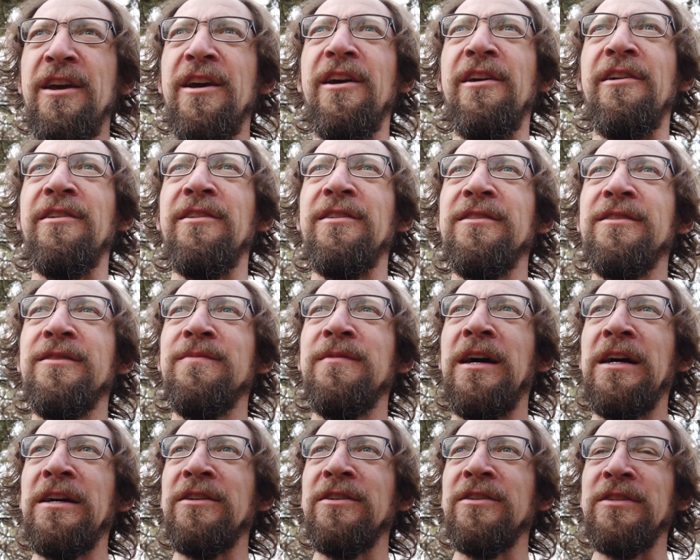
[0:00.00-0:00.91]
and I'm
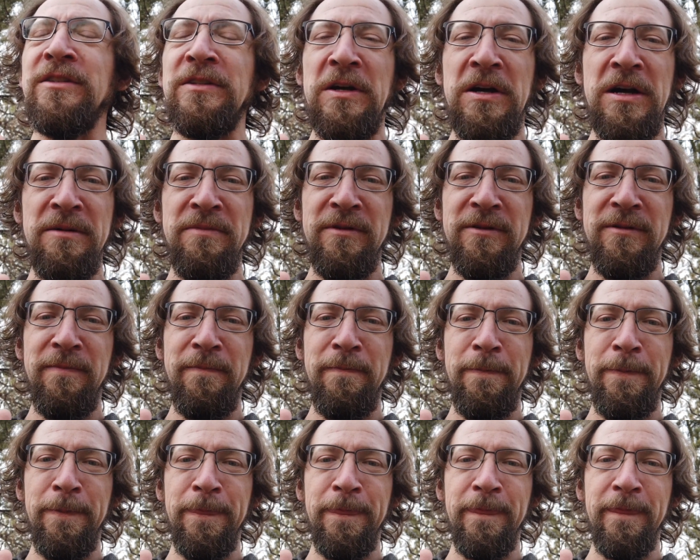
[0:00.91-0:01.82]
not going to stop
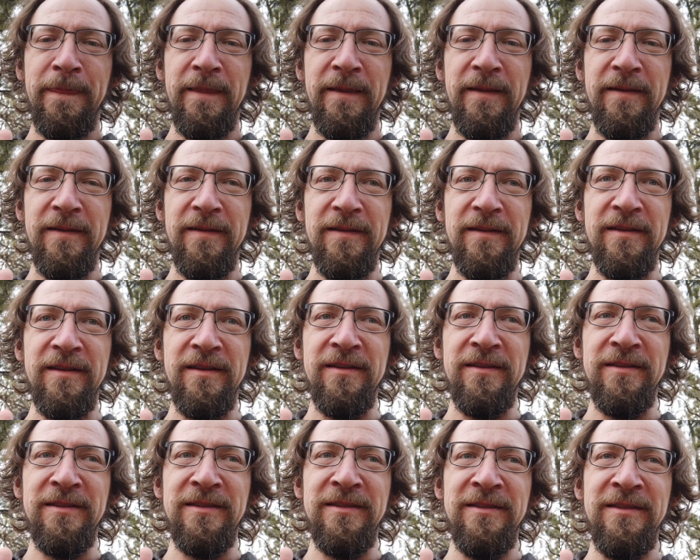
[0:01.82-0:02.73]

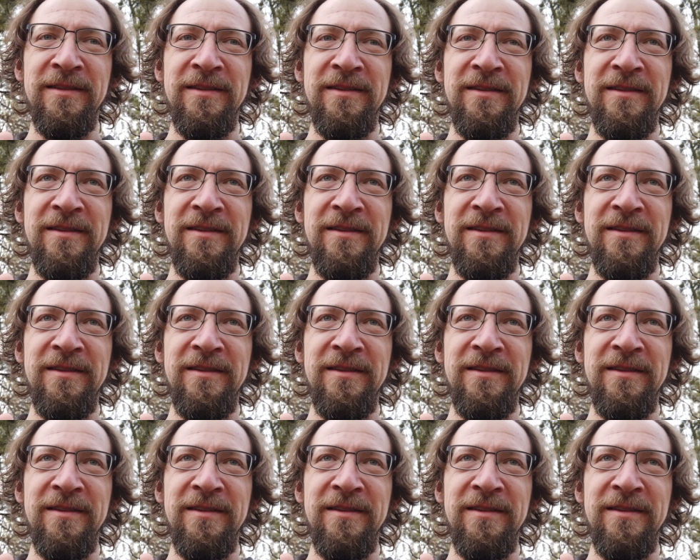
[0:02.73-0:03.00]
because